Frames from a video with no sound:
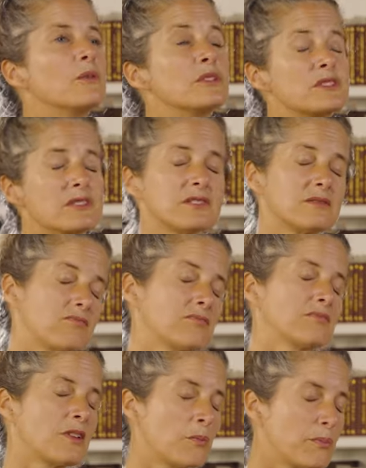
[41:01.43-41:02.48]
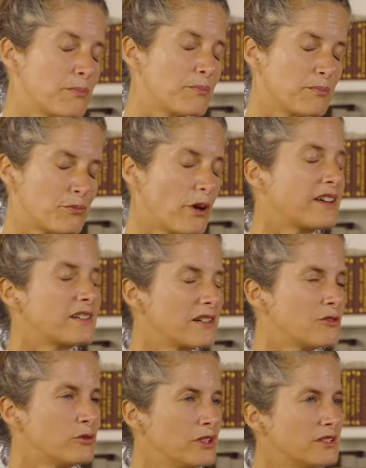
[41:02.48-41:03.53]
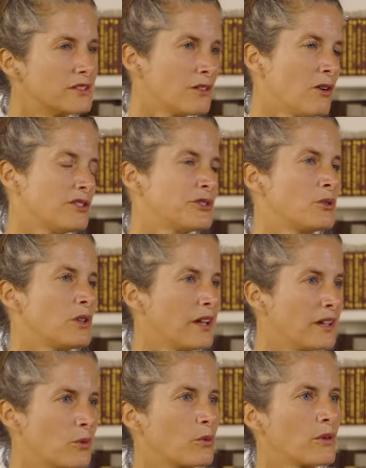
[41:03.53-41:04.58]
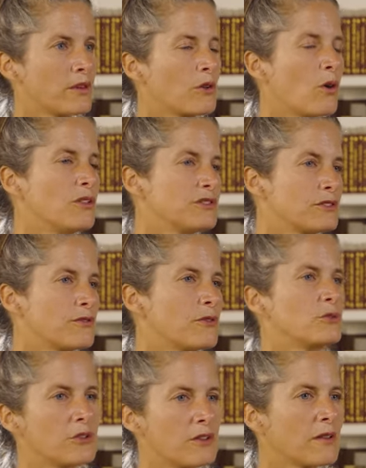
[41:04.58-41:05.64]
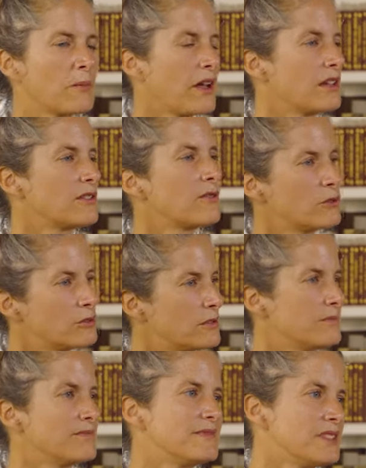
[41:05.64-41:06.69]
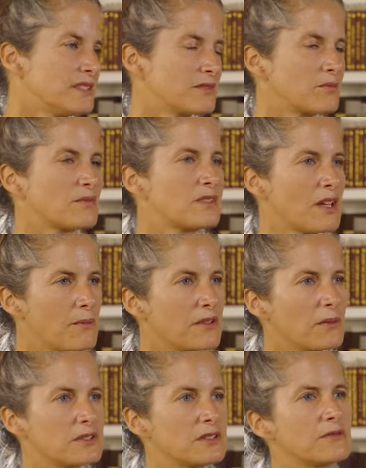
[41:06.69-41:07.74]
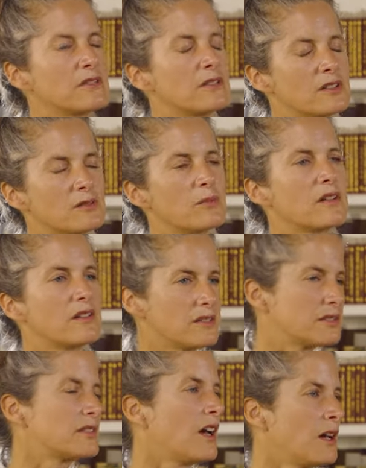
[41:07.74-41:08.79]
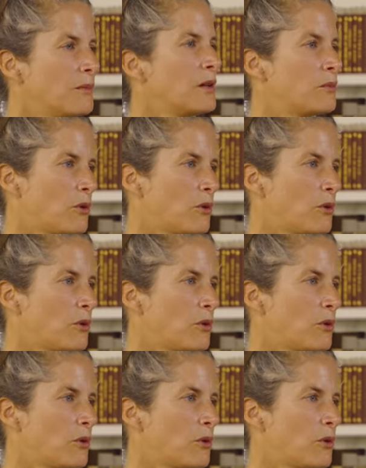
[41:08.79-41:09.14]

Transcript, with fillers: which is a practical reason also, like with a concert flute or the bass flute. It's sometimes difficult, but this time I